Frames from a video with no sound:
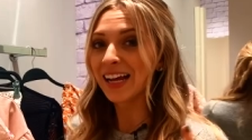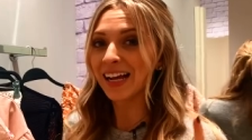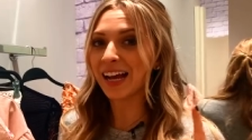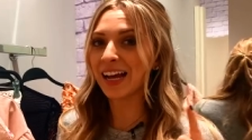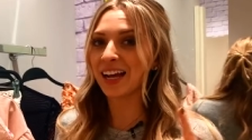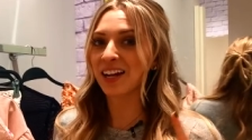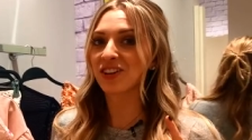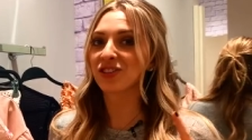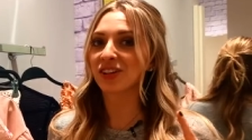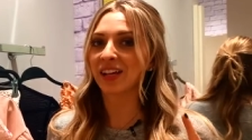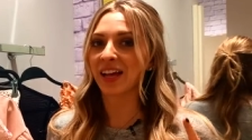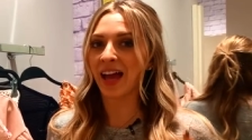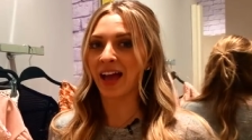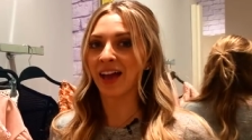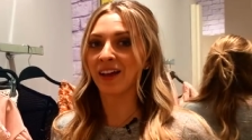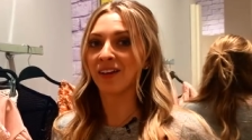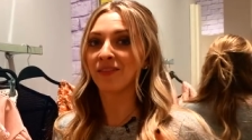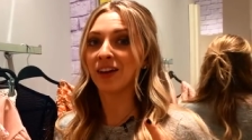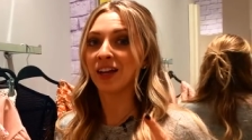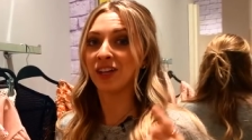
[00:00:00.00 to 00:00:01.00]
I actually
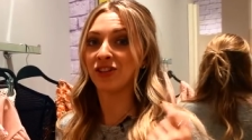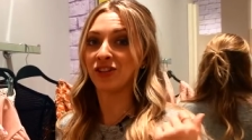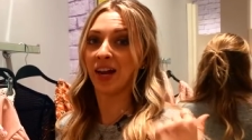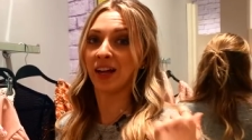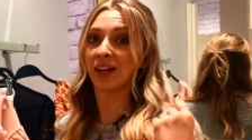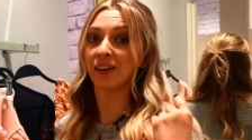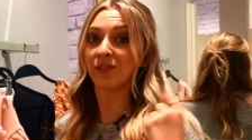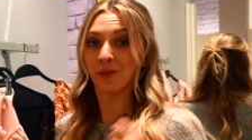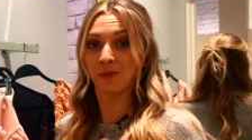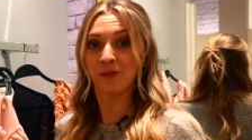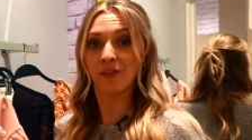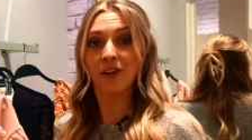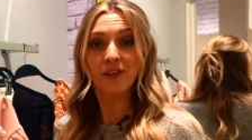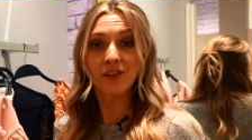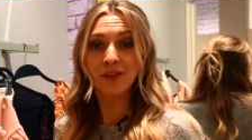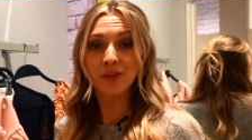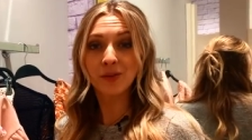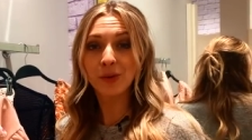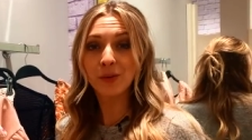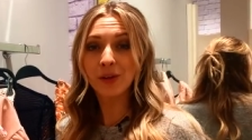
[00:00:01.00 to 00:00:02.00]
have a jacket from
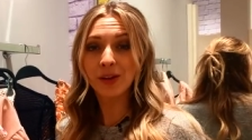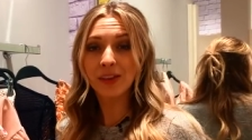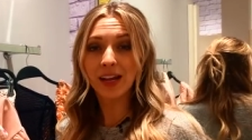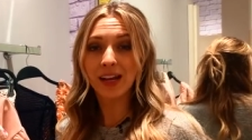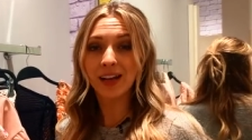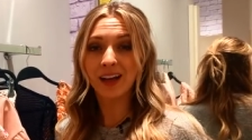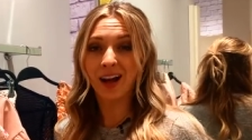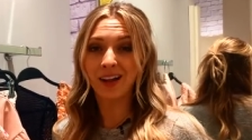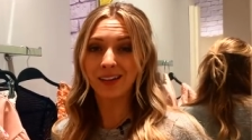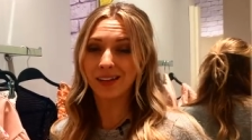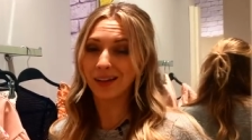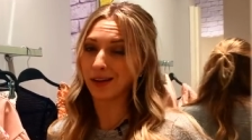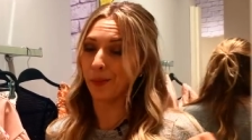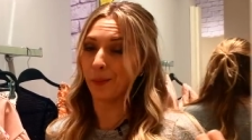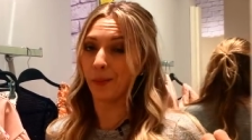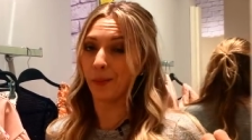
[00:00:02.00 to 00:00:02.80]
Forever 21 that I got like a